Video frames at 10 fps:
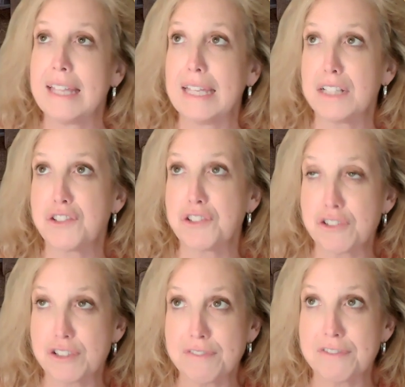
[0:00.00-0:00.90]
It's
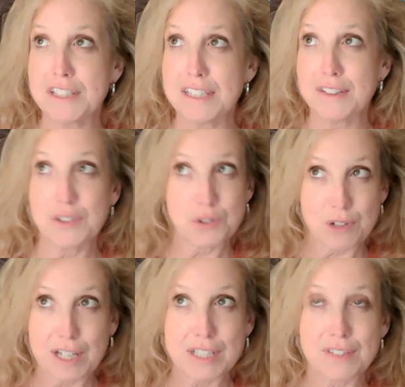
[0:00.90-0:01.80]
shifting the
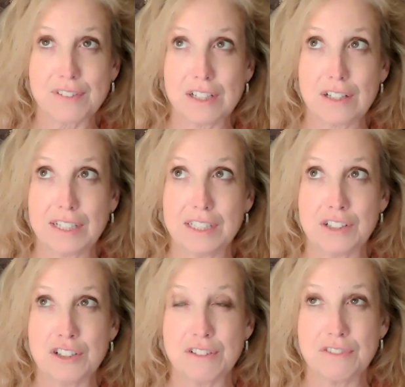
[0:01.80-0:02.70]
stratosphere and
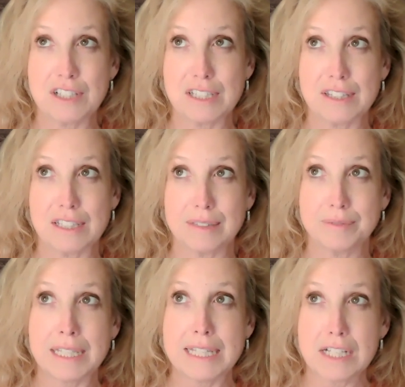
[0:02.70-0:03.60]
it's shifting
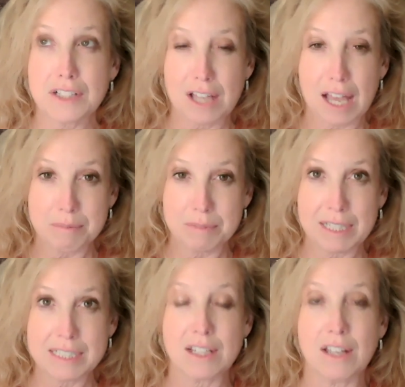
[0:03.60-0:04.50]
the
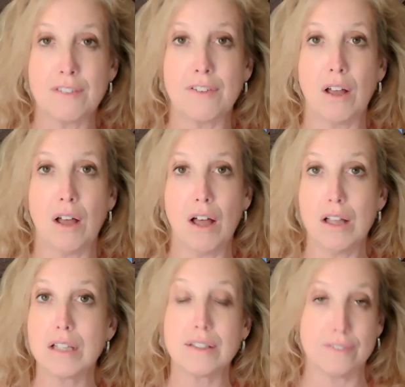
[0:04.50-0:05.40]
timelines of
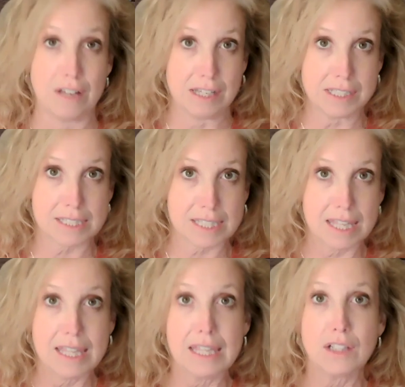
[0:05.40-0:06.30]
all of us
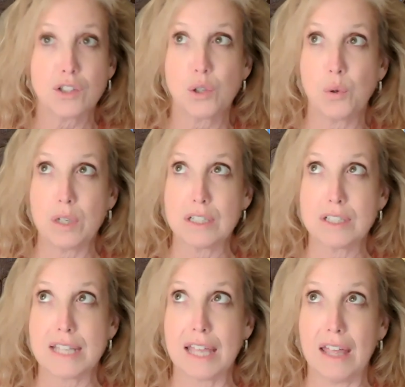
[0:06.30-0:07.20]

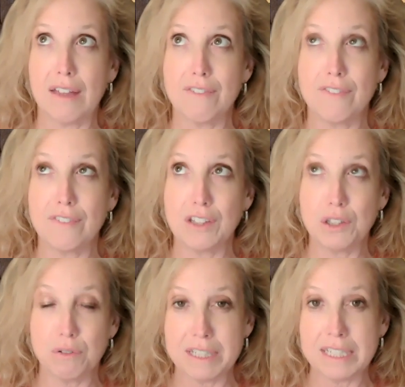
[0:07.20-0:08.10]
towards a
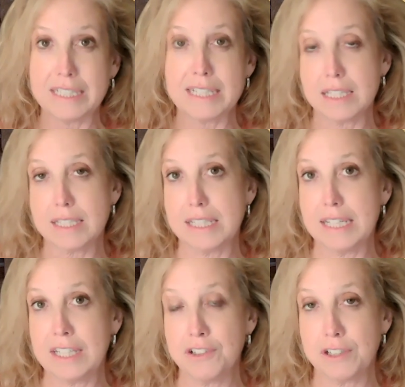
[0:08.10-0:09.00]
unique
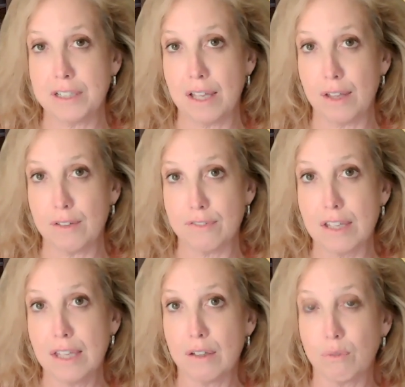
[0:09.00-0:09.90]
destination of
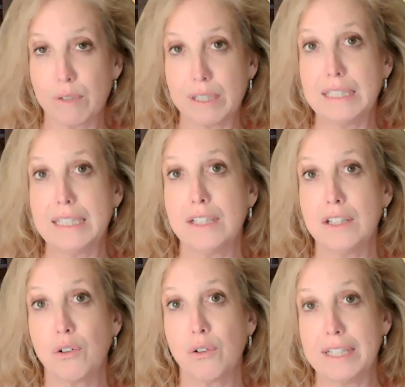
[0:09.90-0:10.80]
really
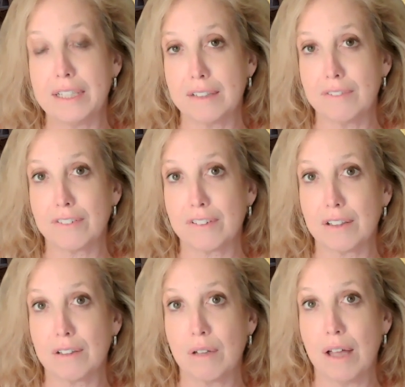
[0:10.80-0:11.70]
integrative
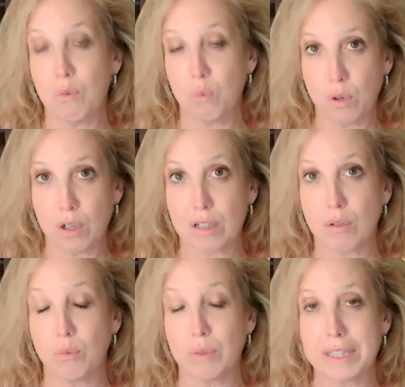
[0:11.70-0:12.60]

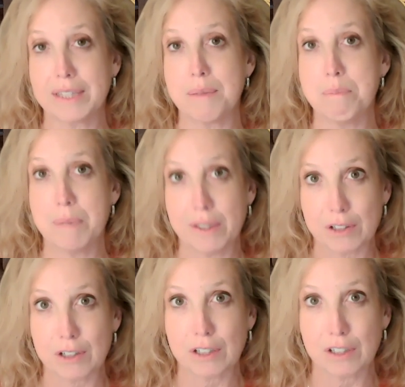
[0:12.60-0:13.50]
work with the
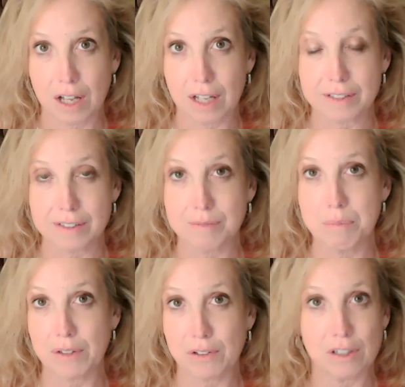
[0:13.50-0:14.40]
Mother God,
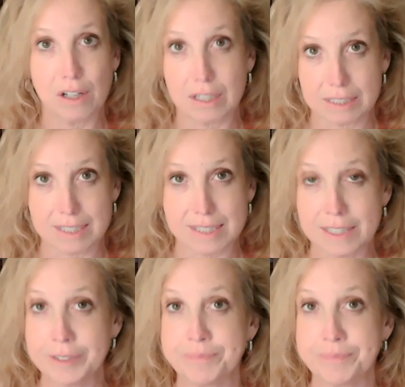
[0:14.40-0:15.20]
Mother Goddess,